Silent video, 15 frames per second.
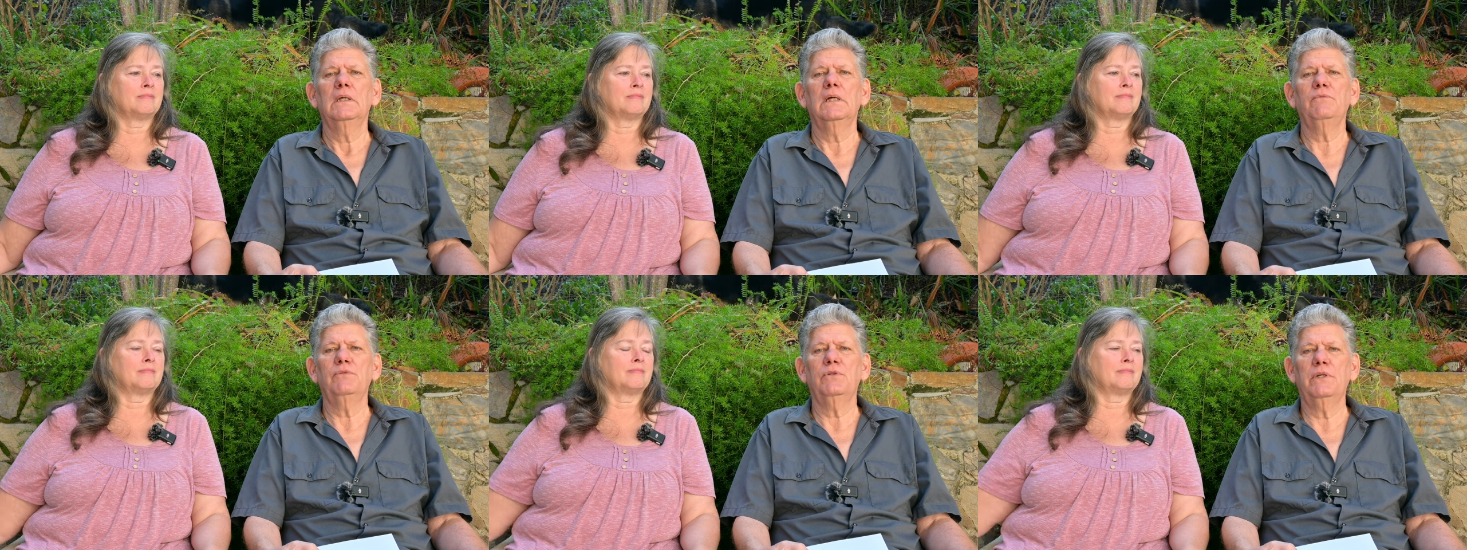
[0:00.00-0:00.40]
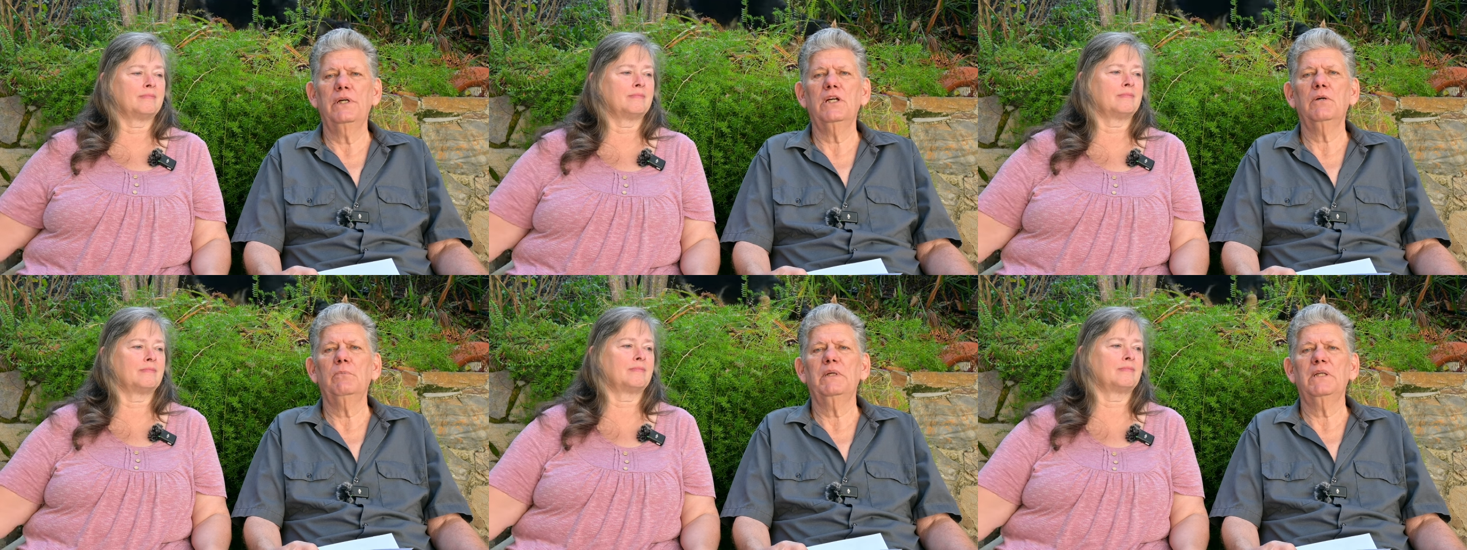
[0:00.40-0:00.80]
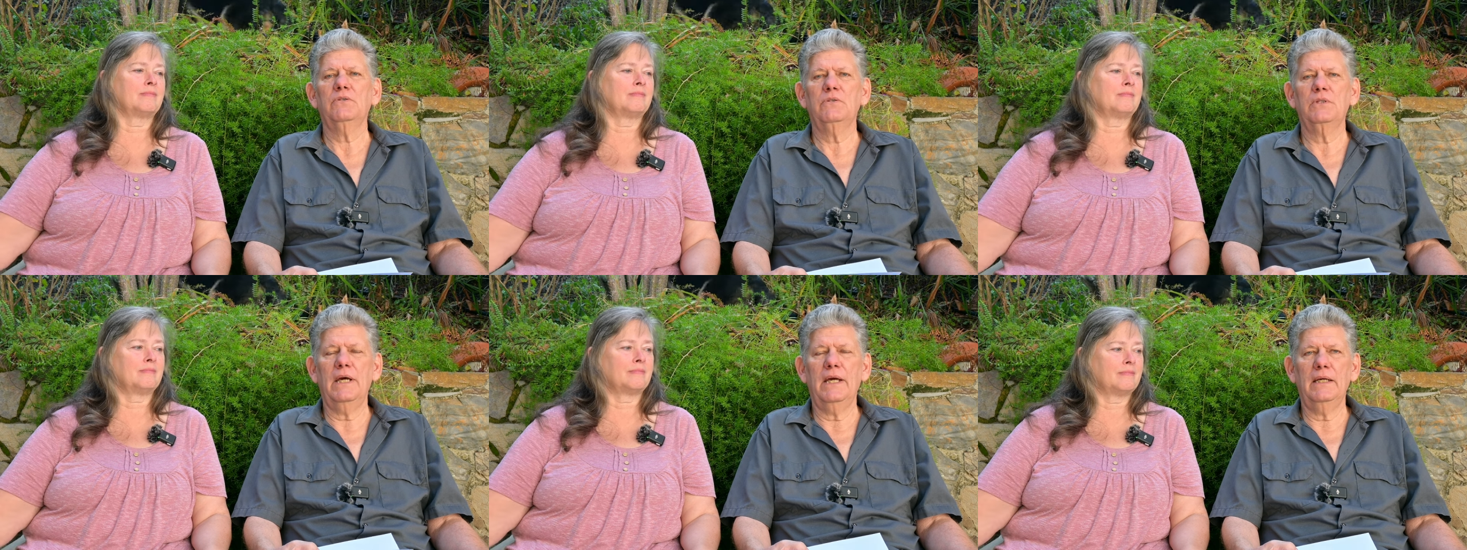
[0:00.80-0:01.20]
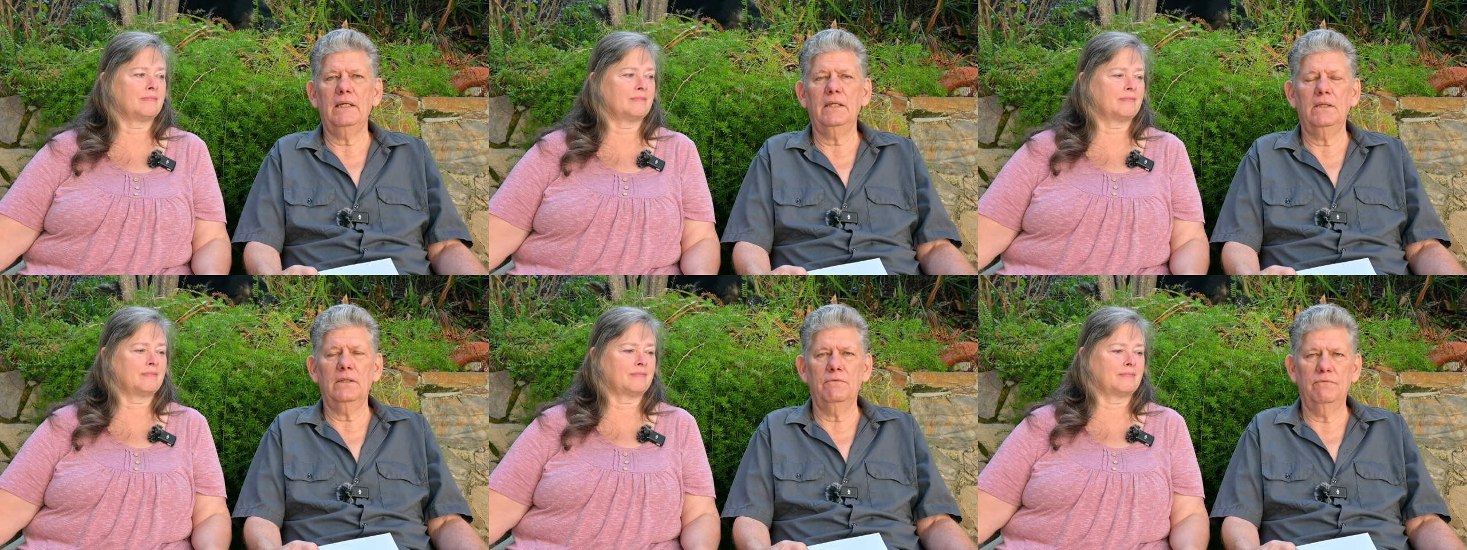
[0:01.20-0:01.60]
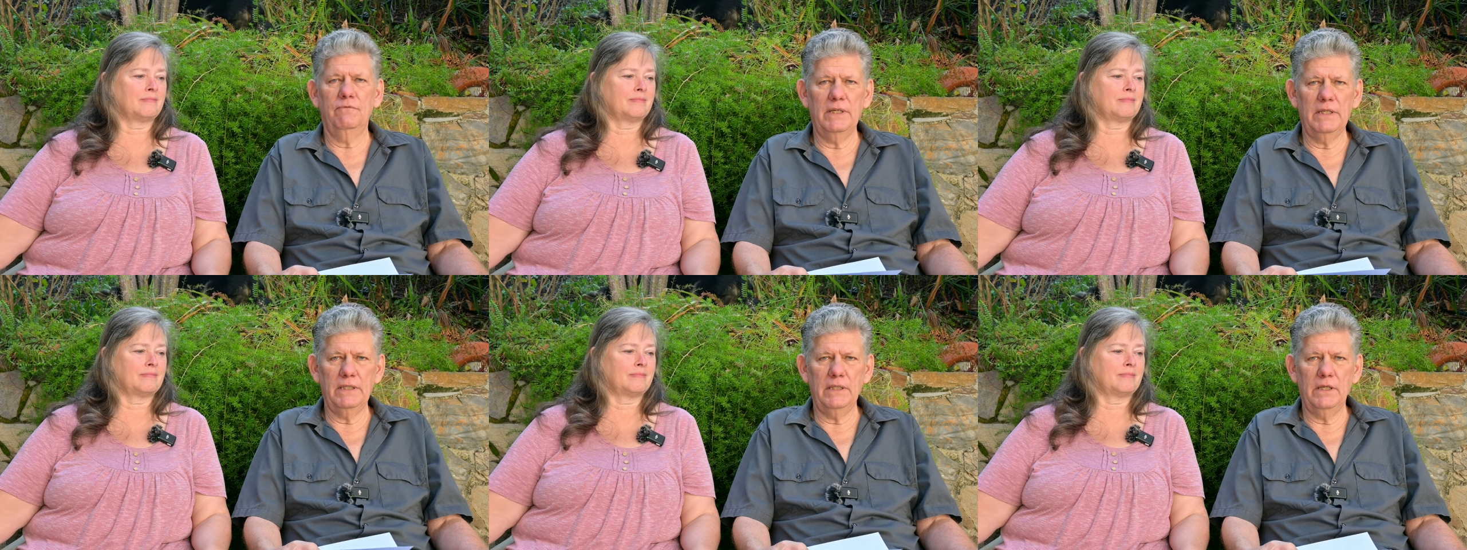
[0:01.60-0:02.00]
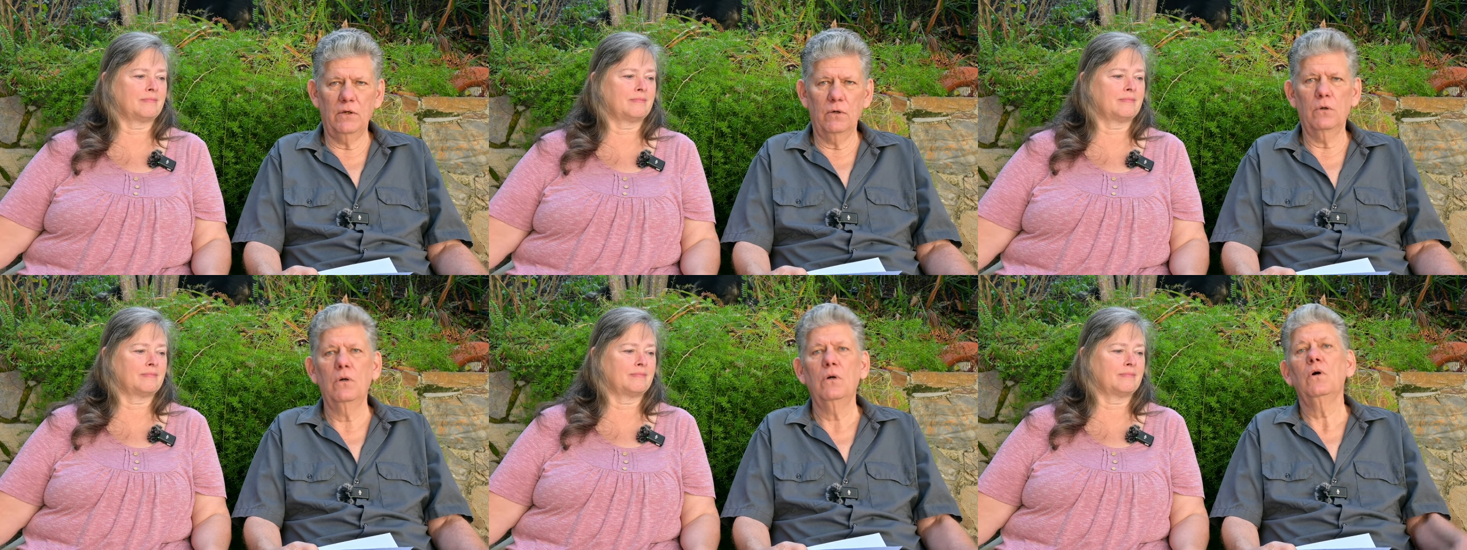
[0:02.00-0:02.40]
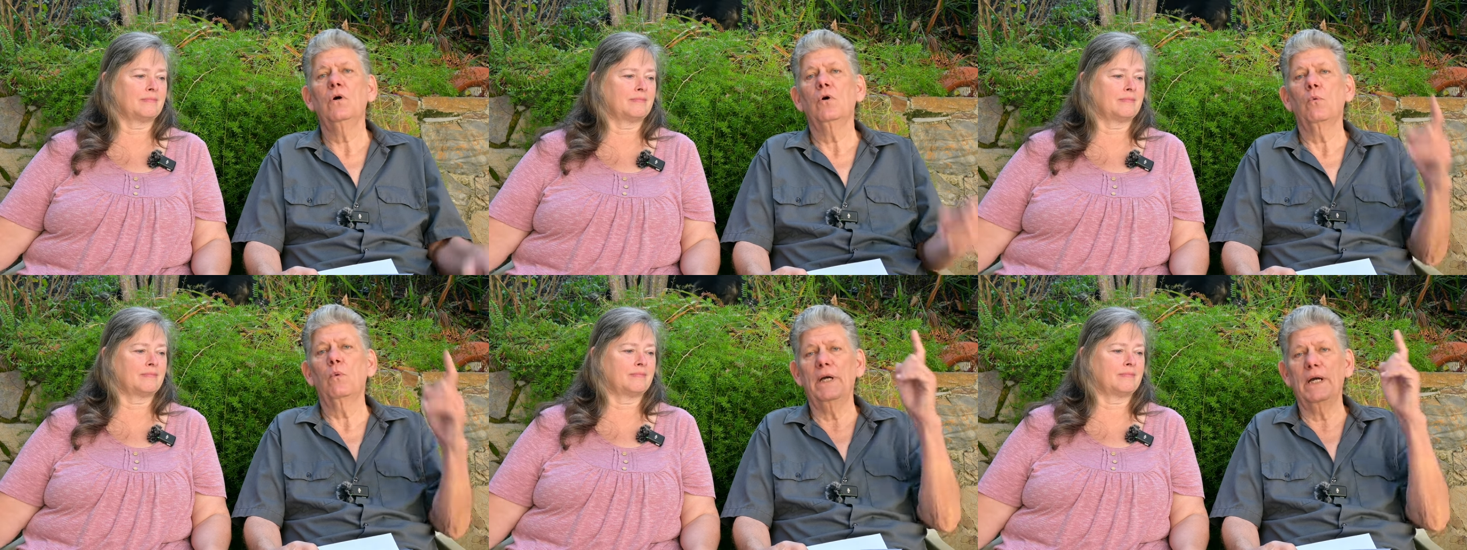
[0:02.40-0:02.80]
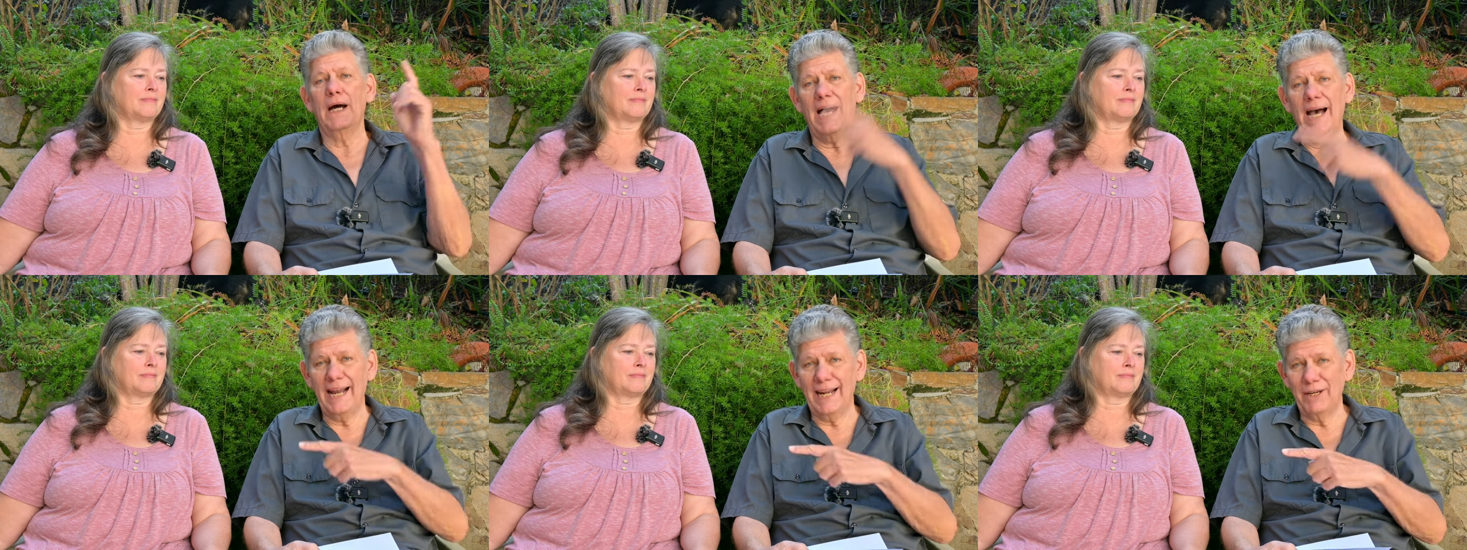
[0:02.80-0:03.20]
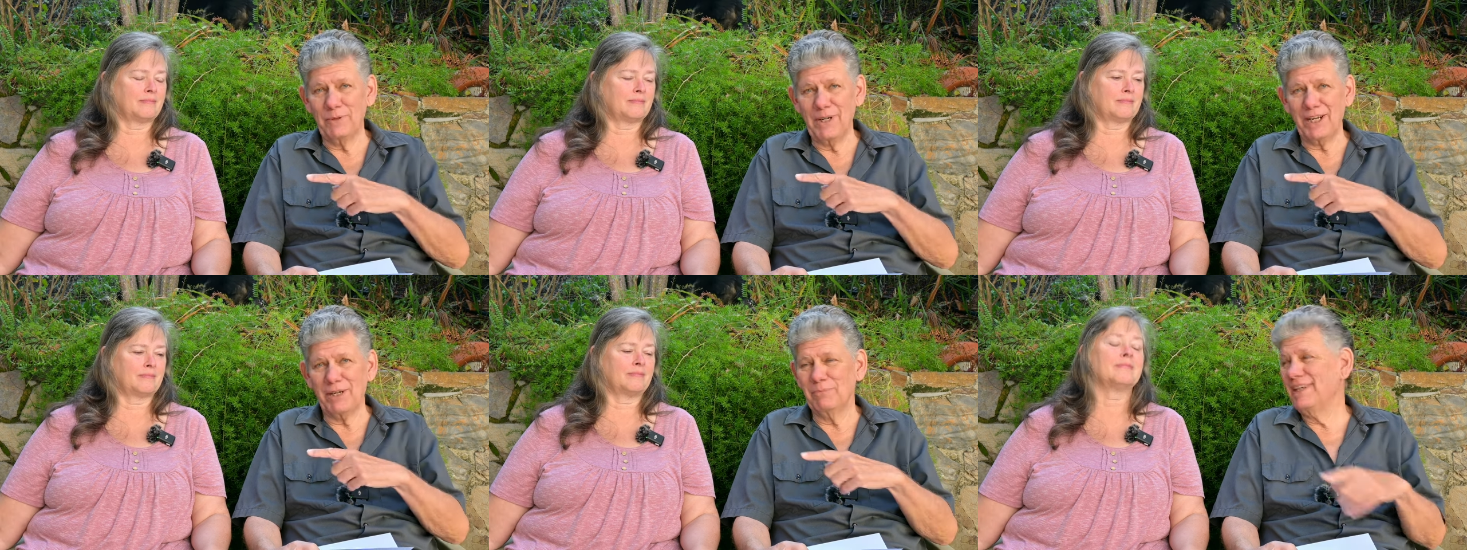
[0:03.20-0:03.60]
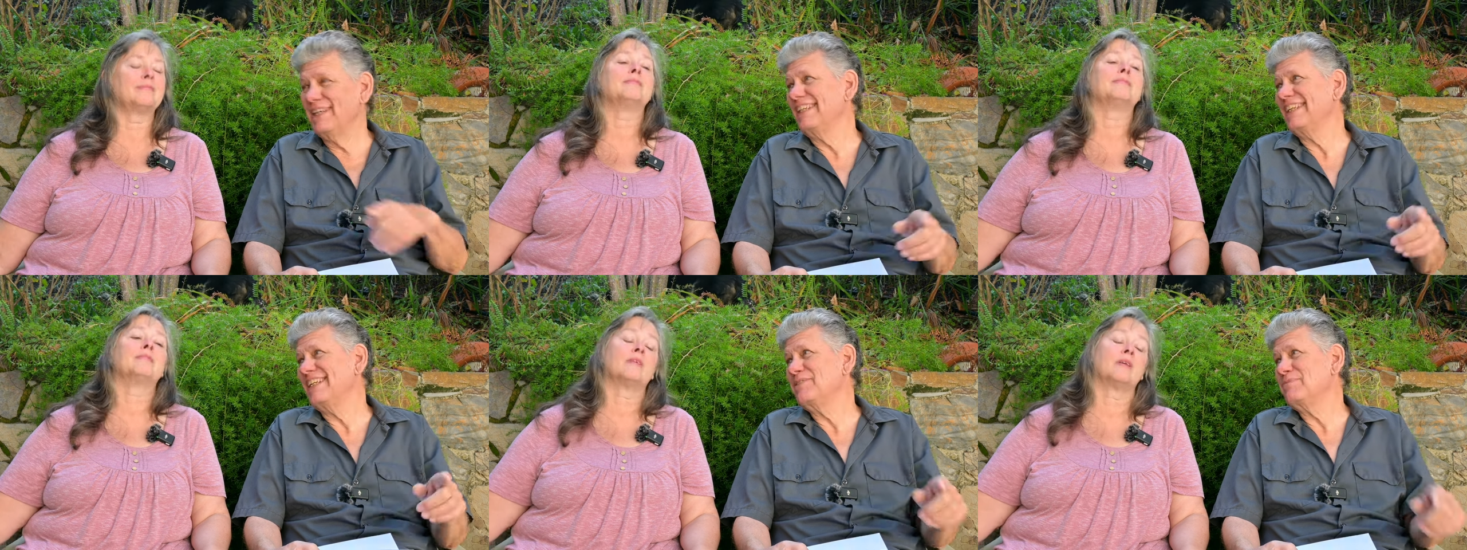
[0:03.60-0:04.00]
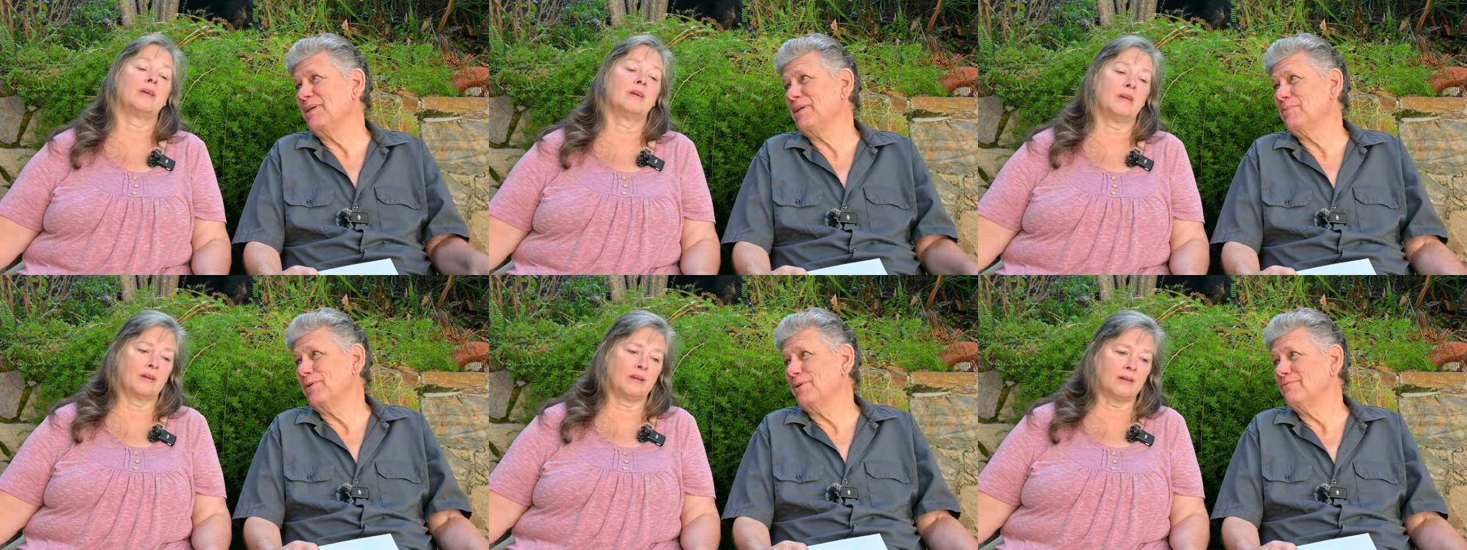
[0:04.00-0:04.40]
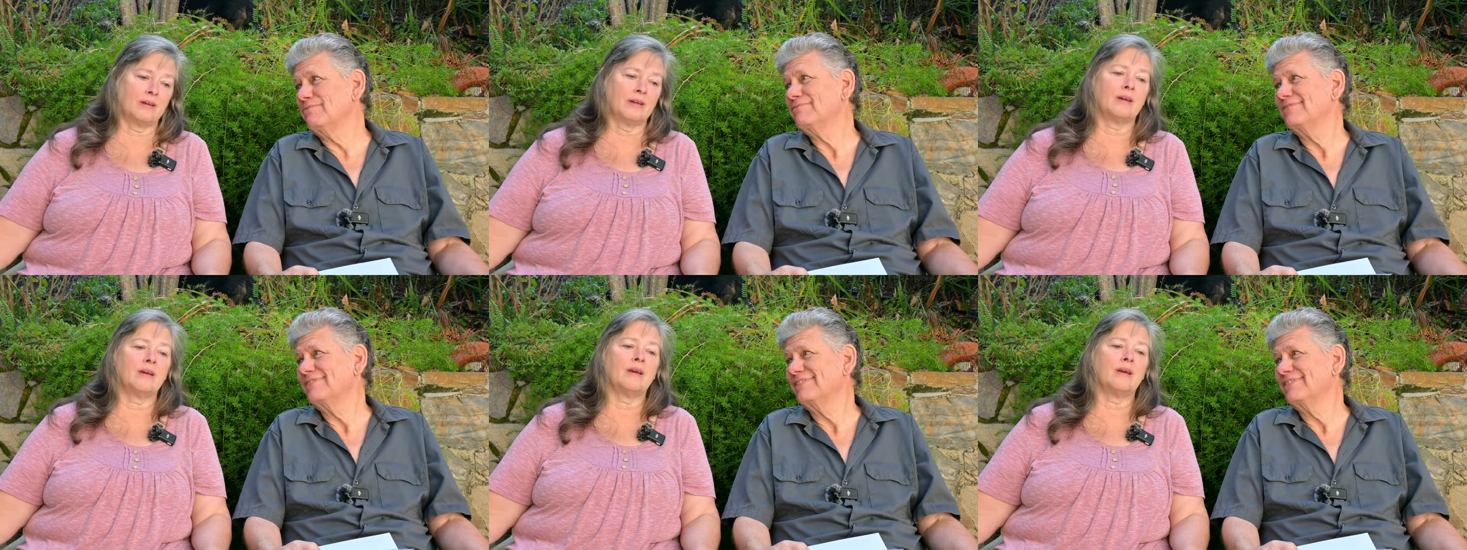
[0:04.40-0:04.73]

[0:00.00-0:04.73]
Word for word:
Speaker 1: If you hear me say in the video, we highly recommend these people,